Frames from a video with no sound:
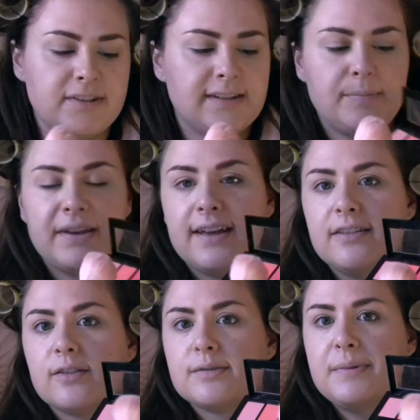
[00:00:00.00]
just dipping it
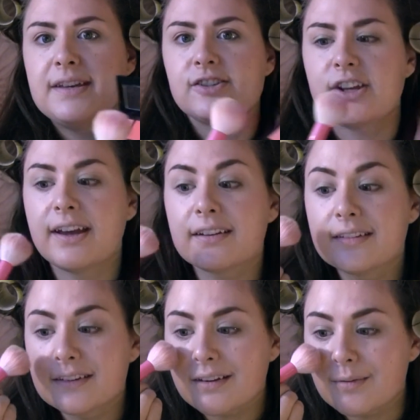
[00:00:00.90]
in those pink
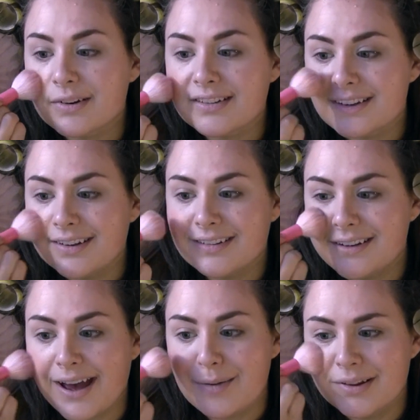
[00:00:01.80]
shades, and we're just gonna
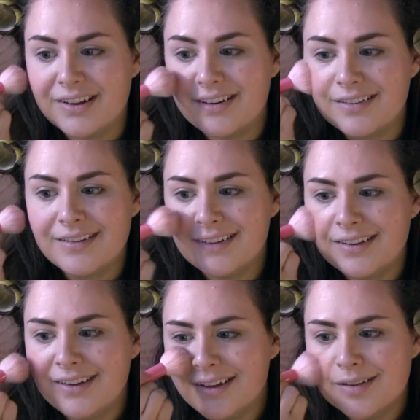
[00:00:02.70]
dab a little
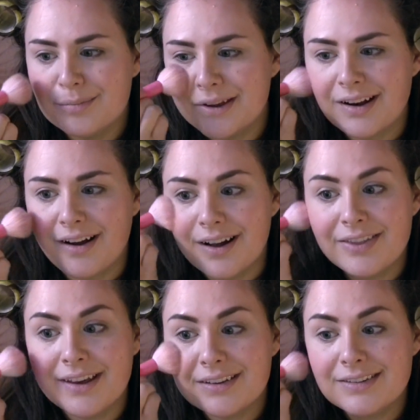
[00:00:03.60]
bit
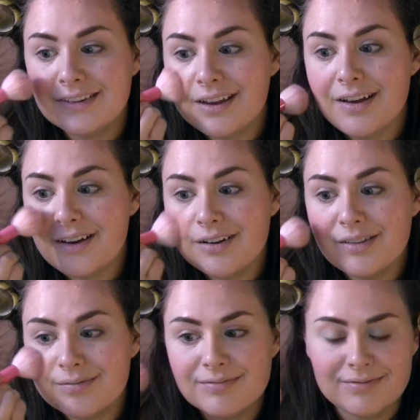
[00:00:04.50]
on like
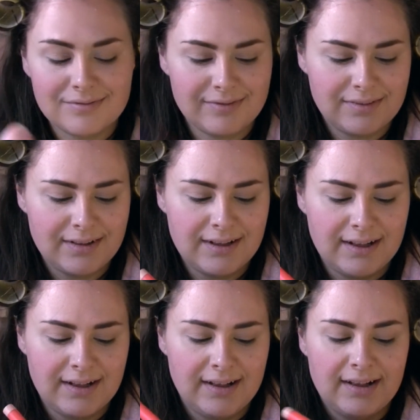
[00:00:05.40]
so.
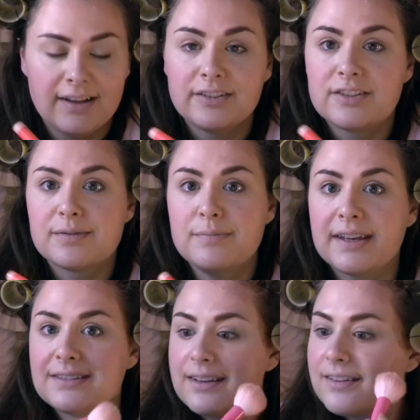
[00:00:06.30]
Just
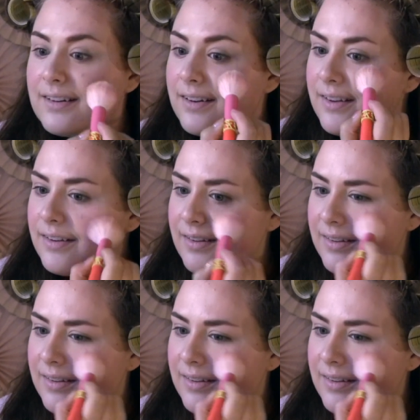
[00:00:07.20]
mixing a little.